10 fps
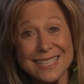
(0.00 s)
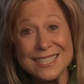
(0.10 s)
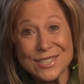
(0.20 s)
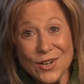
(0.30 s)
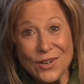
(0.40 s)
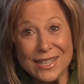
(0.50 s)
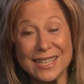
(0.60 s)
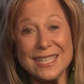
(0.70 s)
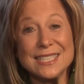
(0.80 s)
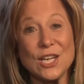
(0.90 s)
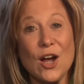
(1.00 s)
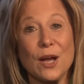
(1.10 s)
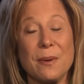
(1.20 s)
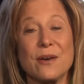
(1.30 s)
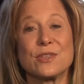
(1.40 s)
get started, let's talk
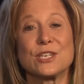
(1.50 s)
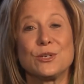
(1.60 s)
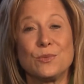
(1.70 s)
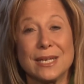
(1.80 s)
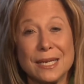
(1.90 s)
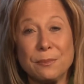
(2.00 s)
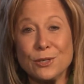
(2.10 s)
about the unique